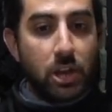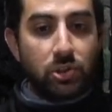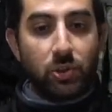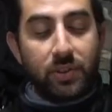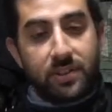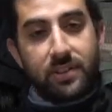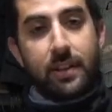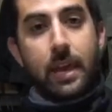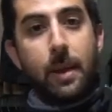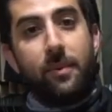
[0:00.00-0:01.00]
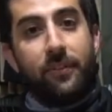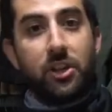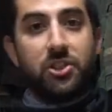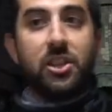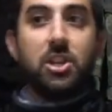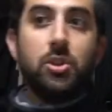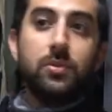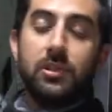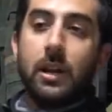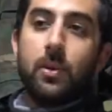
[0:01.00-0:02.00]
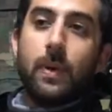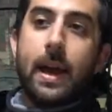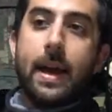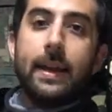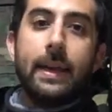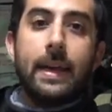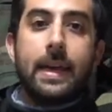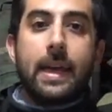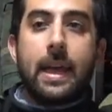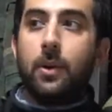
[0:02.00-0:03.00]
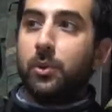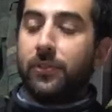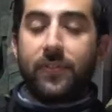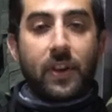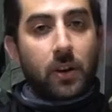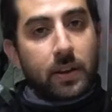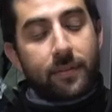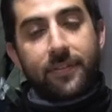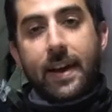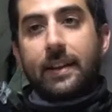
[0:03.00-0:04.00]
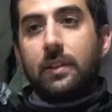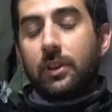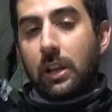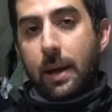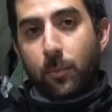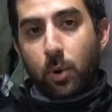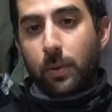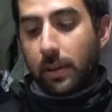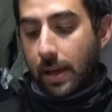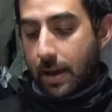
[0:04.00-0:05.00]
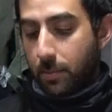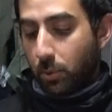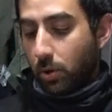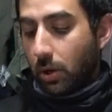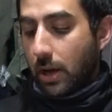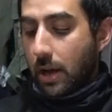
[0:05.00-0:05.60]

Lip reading: So this is the camouflage that they used in Iraq and was very effective and a lot more reliable,